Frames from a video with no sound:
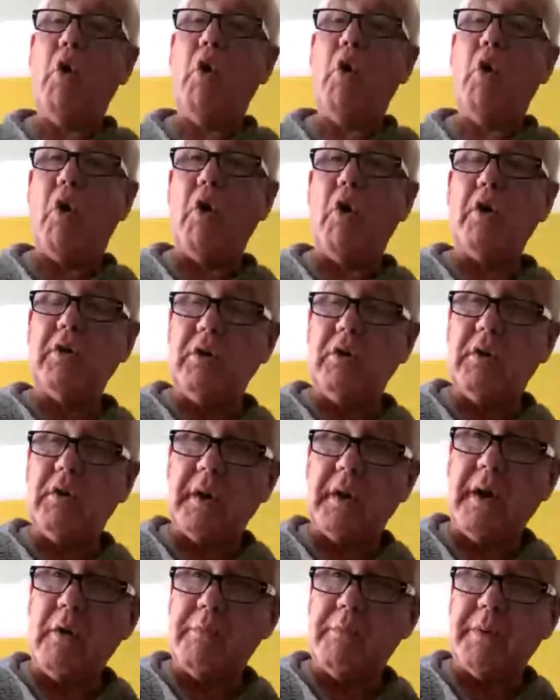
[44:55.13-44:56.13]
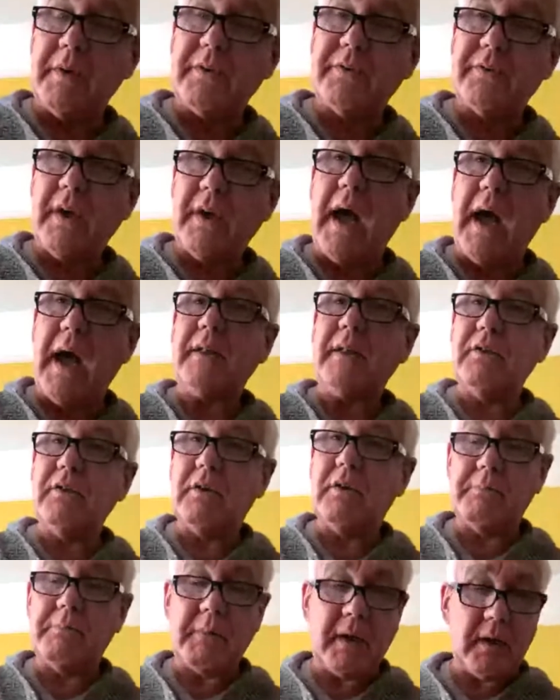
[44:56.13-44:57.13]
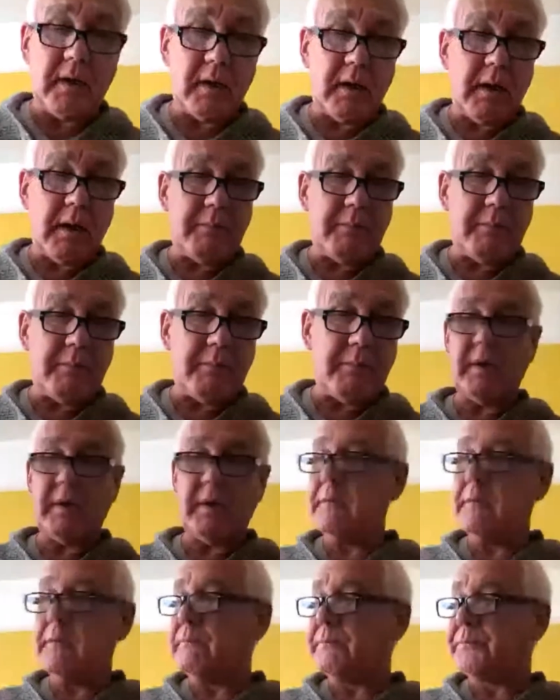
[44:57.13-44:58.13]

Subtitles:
or you can help us and you can make a couple of quid.